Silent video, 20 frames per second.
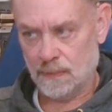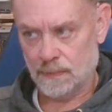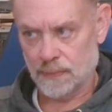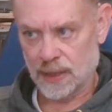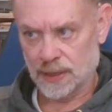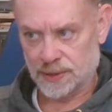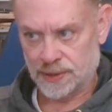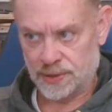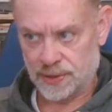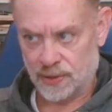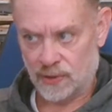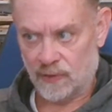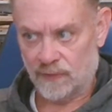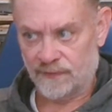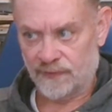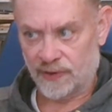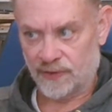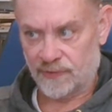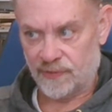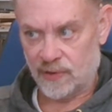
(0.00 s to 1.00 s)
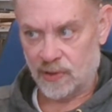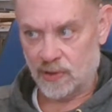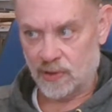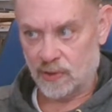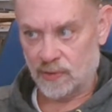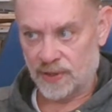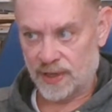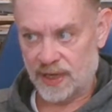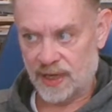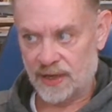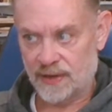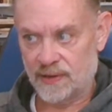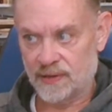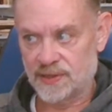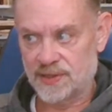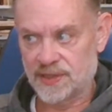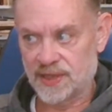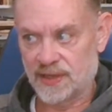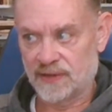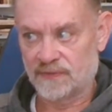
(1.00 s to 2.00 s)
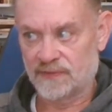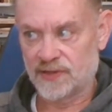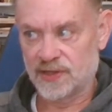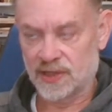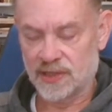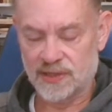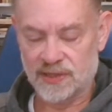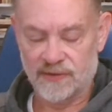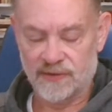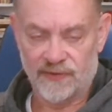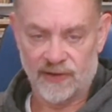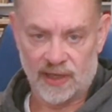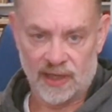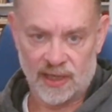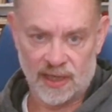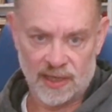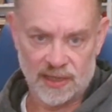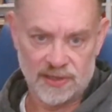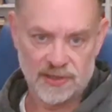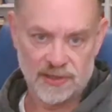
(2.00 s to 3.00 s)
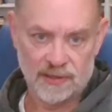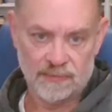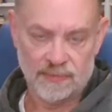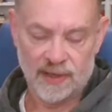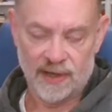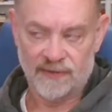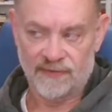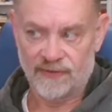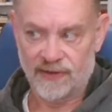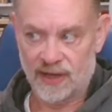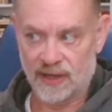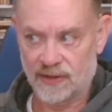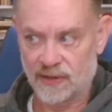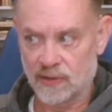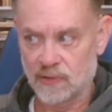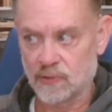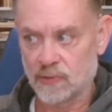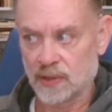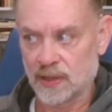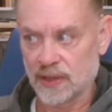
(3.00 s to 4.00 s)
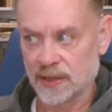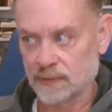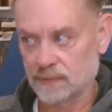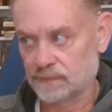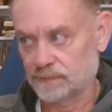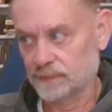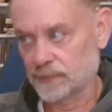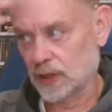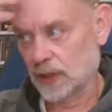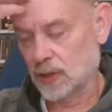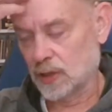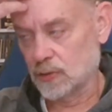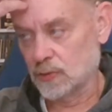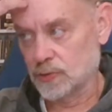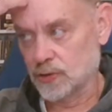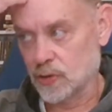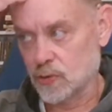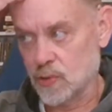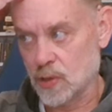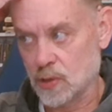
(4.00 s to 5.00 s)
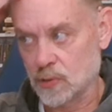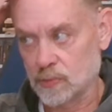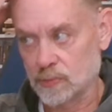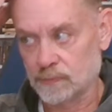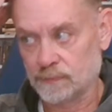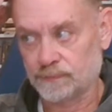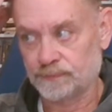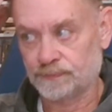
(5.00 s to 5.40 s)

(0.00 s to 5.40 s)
must overthrow the heresy of justification by faith only. Close quote.